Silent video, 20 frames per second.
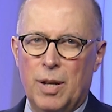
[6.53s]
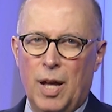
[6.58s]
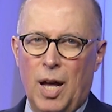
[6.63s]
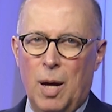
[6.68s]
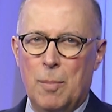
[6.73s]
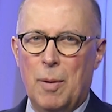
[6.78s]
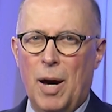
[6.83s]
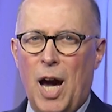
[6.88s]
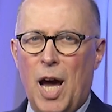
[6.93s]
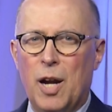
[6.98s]

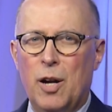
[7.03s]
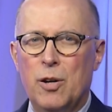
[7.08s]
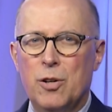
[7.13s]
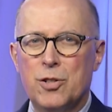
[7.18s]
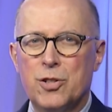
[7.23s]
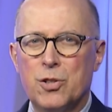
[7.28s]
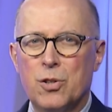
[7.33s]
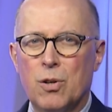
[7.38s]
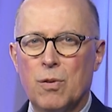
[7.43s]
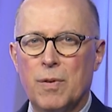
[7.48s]
I'm honored to
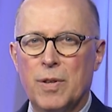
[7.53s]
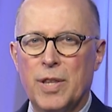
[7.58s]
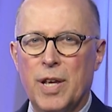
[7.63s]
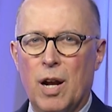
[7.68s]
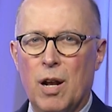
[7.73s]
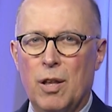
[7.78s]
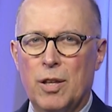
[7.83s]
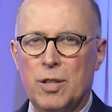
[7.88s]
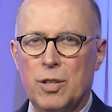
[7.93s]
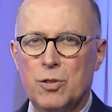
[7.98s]
serve on the
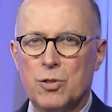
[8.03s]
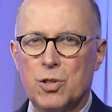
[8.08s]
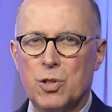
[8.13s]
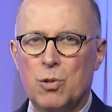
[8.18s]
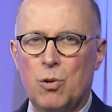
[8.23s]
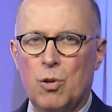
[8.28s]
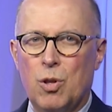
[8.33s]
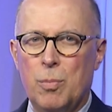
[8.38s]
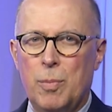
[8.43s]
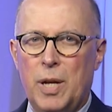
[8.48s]
Arlington
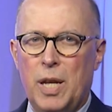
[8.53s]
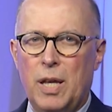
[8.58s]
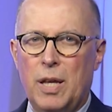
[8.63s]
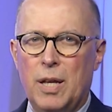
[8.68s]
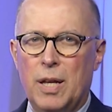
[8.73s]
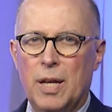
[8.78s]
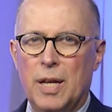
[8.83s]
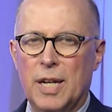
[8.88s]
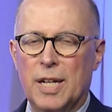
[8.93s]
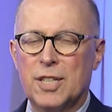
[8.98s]
School Committee
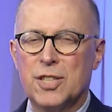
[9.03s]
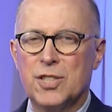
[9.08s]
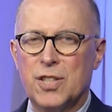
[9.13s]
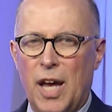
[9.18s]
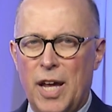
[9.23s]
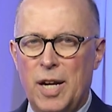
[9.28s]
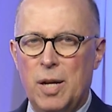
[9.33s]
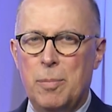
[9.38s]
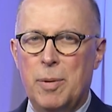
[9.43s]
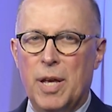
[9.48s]
and
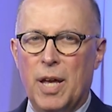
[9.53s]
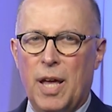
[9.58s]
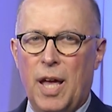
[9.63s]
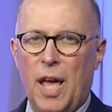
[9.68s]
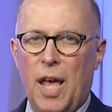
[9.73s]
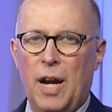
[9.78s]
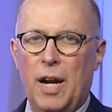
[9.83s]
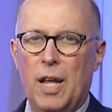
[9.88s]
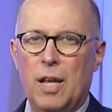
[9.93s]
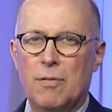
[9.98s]
excited to be a
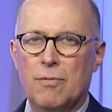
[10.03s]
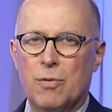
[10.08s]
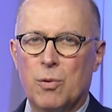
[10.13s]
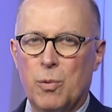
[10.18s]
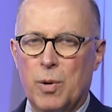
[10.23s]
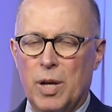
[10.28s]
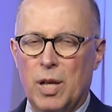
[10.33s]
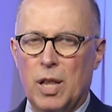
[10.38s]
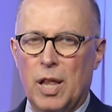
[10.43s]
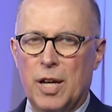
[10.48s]
candidate for
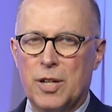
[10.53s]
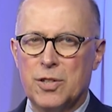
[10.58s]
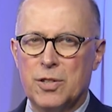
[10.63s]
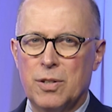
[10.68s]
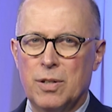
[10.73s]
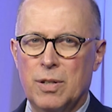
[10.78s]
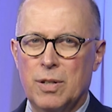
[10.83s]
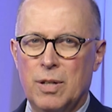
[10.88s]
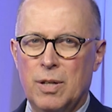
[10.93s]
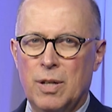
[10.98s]

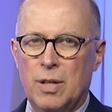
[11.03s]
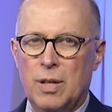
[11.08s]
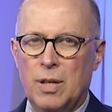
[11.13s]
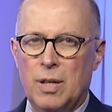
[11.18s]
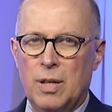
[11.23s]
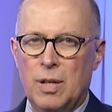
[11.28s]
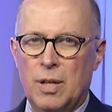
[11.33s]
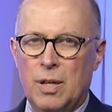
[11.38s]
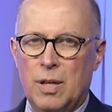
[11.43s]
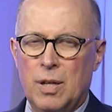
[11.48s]
re-election.
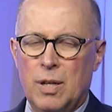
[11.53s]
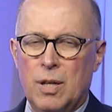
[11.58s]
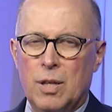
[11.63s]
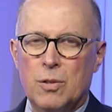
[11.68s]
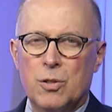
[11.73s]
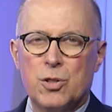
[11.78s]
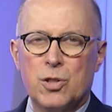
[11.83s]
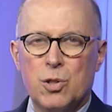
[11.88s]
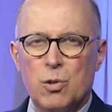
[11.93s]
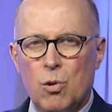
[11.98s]

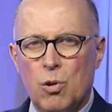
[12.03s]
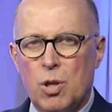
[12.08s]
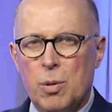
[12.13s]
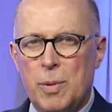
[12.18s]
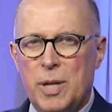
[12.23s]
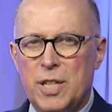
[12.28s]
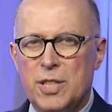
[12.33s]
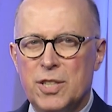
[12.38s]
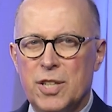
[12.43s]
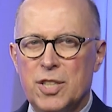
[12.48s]
The school
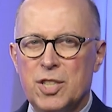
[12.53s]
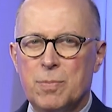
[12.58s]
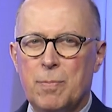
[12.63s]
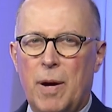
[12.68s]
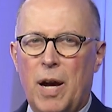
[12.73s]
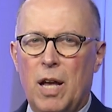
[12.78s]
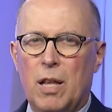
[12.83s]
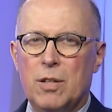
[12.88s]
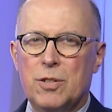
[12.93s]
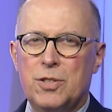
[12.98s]
committee sets
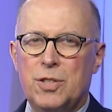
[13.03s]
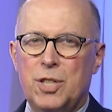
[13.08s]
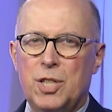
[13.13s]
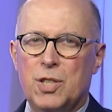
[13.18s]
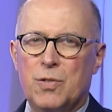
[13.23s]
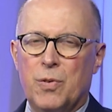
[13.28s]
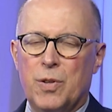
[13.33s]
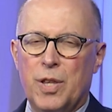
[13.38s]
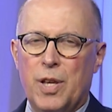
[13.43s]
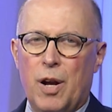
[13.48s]
policies
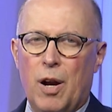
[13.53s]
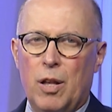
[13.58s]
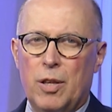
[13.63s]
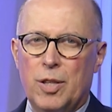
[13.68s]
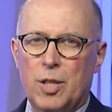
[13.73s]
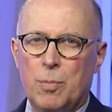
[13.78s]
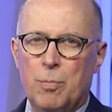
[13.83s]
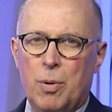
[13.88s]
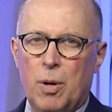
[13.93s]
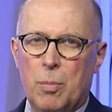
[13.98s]
for the
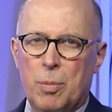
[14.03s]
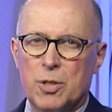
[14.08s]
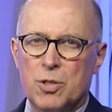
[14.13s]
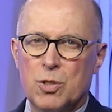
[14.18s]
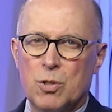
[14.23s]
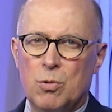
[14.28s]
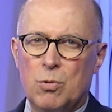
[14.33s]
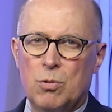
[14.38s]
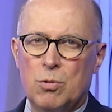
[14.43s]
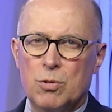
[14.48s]
Arlington Public
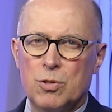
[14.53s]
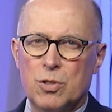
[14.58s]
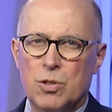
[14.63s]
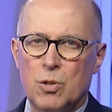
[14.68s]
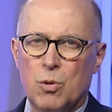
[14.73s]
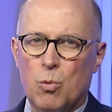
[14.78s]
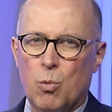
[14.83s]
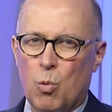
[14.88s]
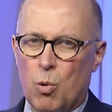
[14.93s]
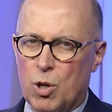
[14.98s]
Schools,
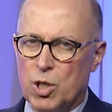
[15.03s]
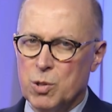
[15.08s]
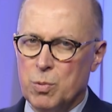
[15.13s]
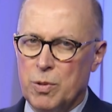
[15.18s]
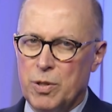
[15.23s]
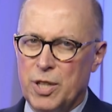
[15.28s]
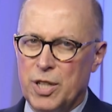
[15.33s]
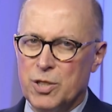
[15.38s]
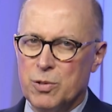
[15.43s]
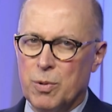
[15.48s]
works
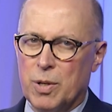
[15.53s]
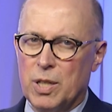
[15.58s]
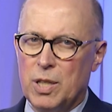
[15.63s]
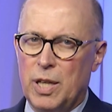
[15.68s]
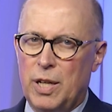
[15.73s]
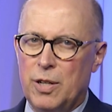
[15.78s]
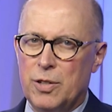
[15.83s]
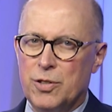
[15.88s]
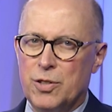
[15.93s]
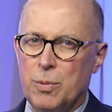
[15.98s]
with district
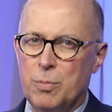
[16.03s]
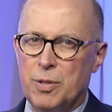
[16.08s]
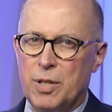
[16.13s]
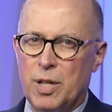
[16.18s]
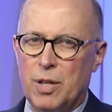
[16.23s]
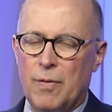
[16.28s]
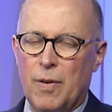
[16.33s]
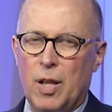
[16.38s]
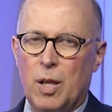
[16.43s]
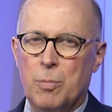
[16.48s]
leadership to
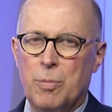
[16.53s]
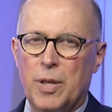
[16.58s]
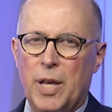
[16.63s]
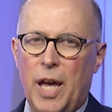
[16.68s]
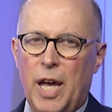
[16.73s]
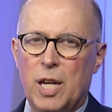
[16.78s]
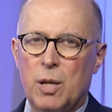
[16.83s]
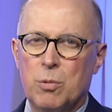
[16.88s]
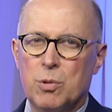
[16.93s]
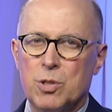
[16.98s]
develop the
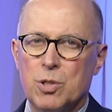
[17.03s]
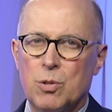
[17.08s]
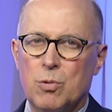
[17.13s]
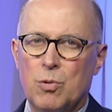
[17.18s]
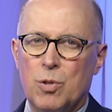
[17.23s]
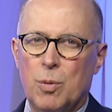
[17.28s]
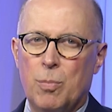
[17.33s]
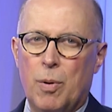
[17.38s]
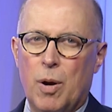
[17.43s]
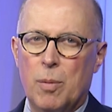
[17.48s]
annual
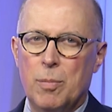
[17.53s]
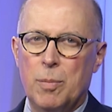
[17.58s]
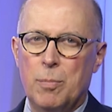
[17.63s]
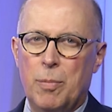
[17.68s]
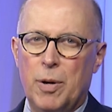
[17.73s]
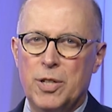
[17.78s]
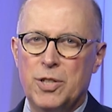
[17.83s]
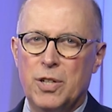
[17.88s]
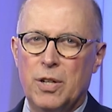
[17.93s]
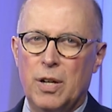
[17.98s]
school department
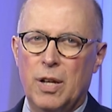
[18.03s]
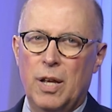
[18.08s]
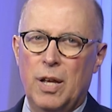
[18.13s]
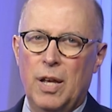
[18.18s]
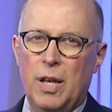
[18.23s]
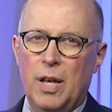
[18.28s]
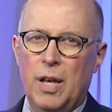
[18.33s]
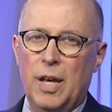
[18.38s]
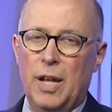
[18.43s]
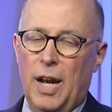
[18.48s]
budget,
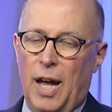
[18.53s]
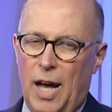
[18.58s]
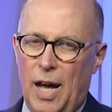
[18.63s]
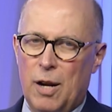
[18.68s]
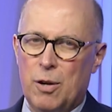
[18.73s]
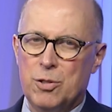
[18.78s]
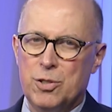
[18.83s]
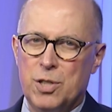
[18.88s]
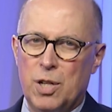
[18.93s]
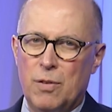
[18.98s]
and
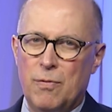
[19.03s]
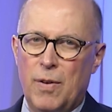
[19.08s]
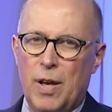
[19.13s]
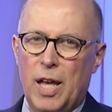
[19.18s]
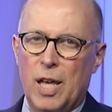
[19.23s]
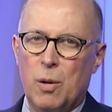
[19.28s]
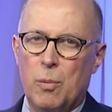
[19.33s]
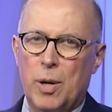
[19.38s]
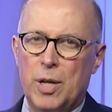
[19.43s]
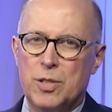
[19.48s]
hires and
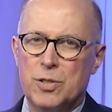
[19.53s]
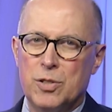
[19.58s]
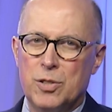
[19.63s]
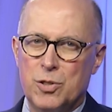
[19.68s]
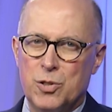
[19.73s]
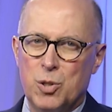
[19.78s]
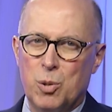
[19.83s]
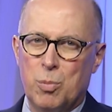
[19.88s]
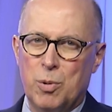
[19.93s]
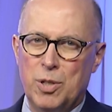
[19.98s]
evaluates the
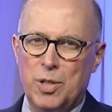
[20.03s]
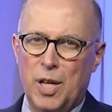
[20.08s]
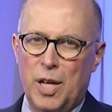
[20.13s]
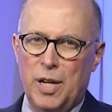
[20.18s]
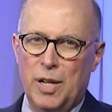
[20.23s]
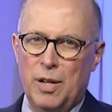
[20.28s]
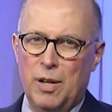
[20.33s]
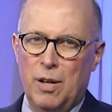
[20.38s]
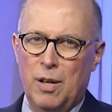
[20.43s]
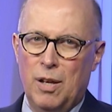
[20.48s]

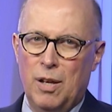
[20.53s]
superintendent.